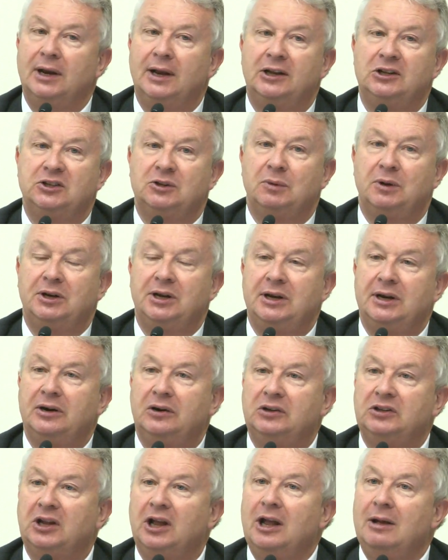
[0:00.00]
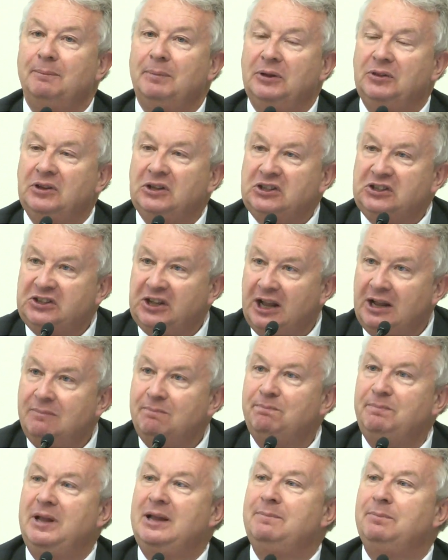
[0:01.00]
the last 20 years, but the
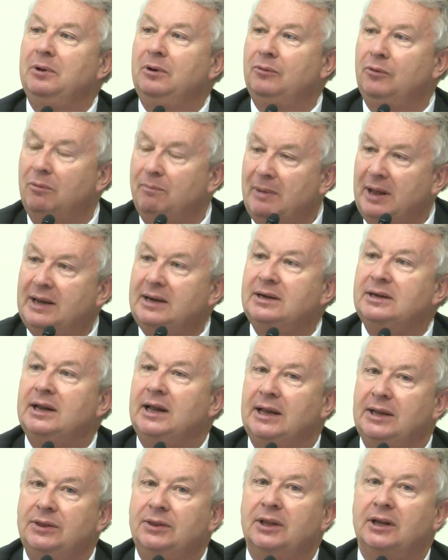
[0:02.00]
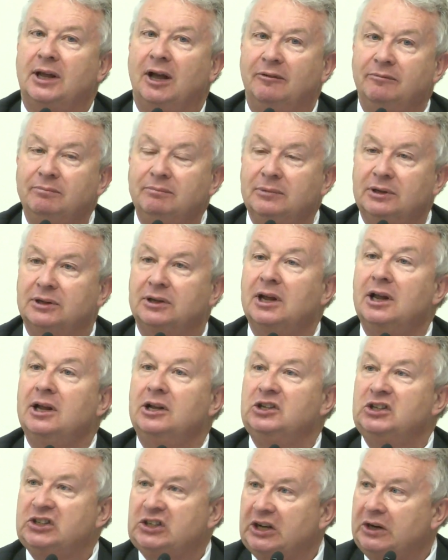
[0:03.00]
same people remained in the government
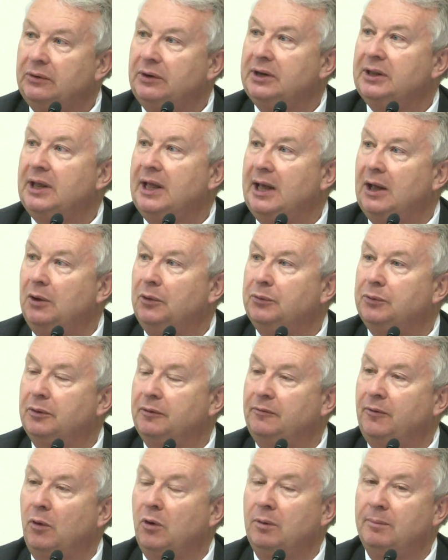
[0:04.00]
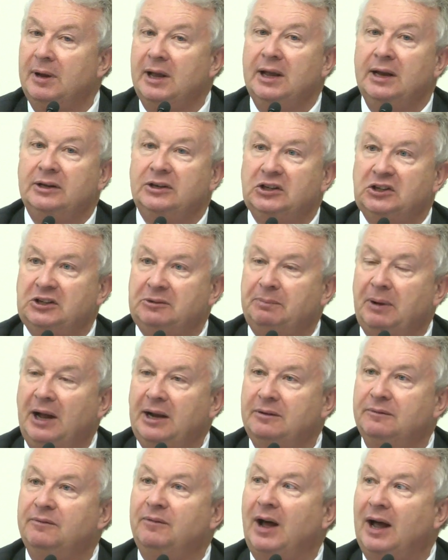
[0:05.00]
steering the health reform,
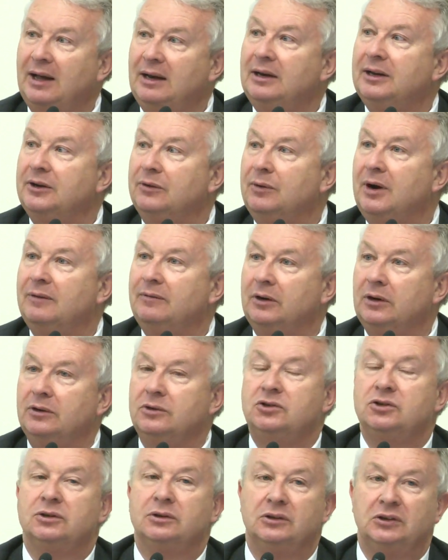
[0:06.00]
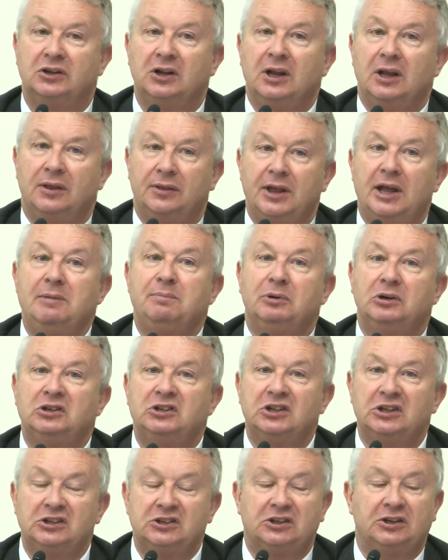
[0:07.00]
despite violent revolutions. They
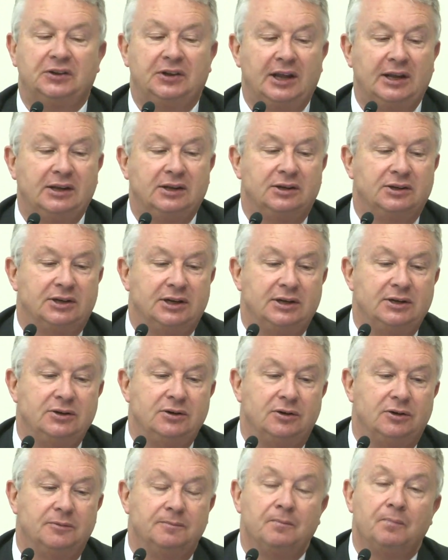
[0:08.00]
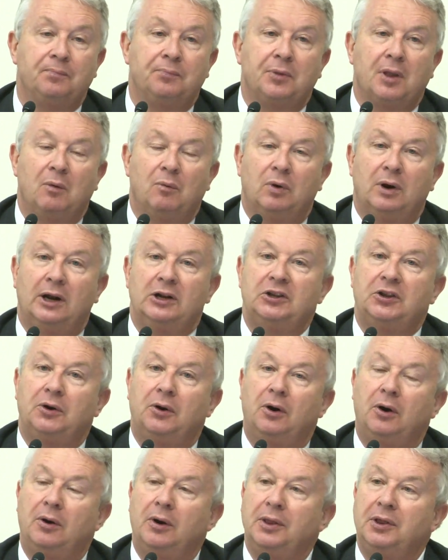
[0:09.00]
persisted, they continued. Whereas there
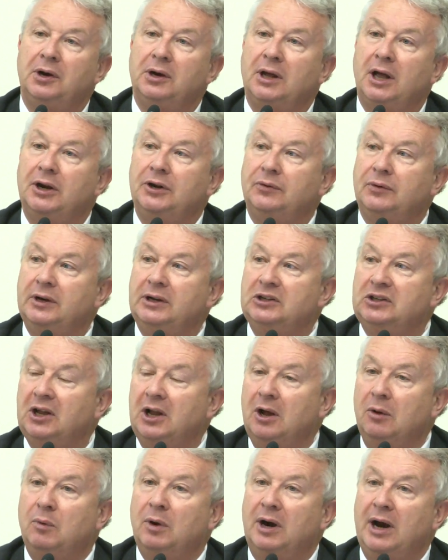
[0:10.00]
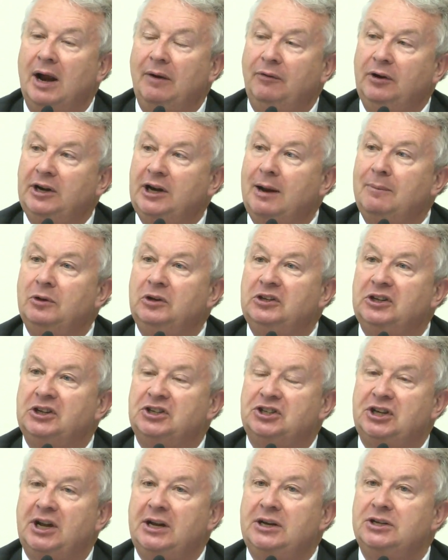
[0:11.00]
are other countries where every time there's a
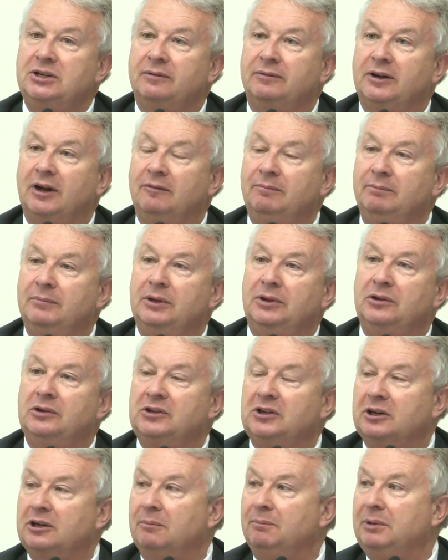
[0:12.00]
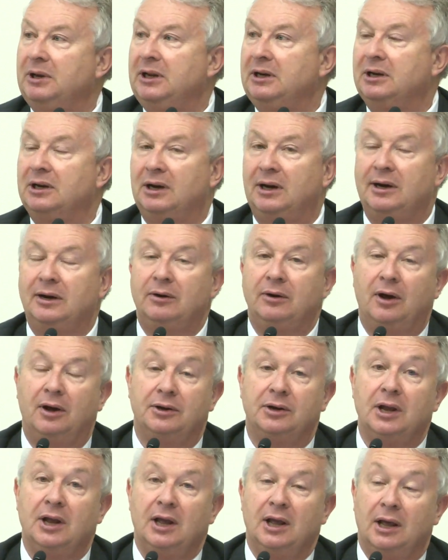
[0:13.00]
change of government, there's a complete clear
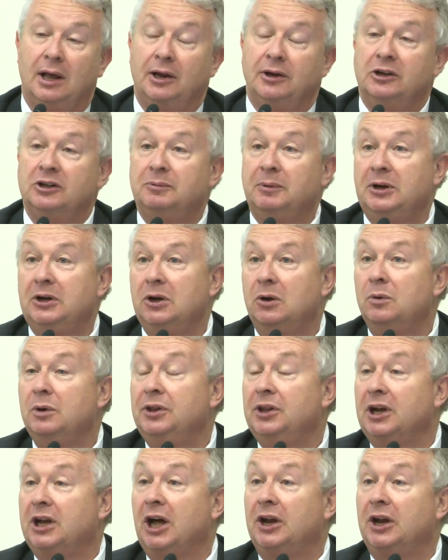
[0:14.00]
out. And as we know, in the